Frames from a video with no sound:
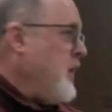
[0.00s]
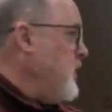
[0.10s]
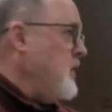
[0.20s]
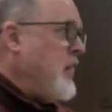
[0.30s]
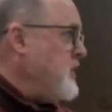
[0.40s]

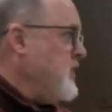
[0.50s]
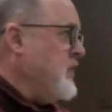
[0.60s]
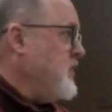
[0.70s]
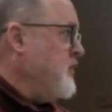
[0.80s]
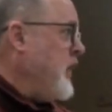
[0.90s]
and in that
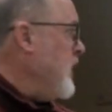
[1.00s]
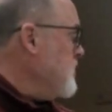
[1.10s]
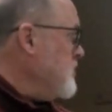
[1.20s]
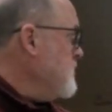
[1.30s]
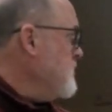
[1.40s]
sense, it failed.
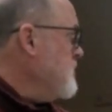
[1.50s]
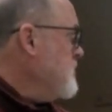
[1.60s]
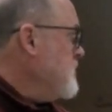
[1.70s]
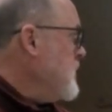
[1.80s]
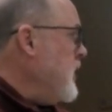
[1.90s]

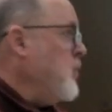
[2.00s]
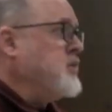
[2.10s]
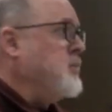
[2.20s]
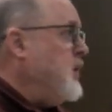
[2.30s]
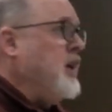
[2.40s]
Right? It
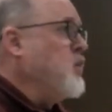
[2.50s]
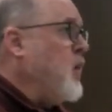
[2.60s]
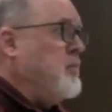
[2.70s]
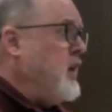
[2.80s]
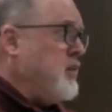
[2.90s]
wasn't being
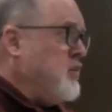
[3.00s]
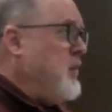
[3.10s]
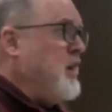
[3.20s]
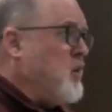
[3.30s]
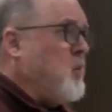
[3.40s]
qua being; it was
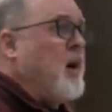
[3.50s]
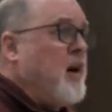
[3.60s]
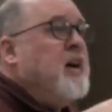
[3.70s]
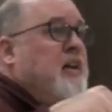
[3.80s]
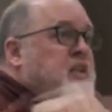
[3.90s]
being
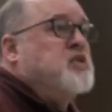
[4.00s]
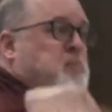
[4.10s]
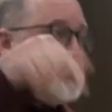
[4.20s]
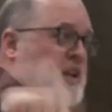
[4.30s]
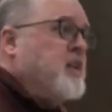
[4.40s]
qua this
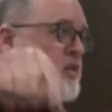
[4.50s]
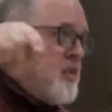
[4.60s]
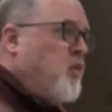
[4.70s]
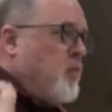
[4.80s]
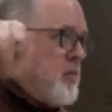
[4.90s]
particular
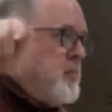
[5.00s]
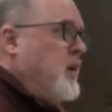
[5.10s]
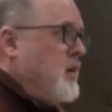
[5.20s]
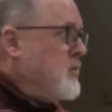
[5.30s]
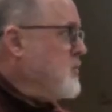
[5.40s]
form of
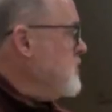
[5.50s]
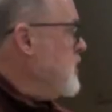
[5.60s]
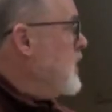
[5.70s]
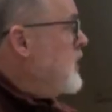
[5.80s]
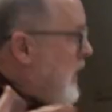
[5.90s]
being,
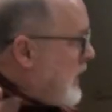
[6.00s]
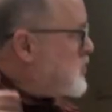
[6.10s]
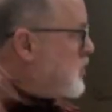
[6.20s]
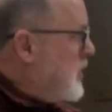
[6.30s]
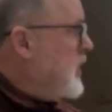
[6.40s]

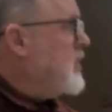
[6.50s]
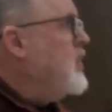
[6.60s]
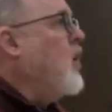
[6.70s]
natural being.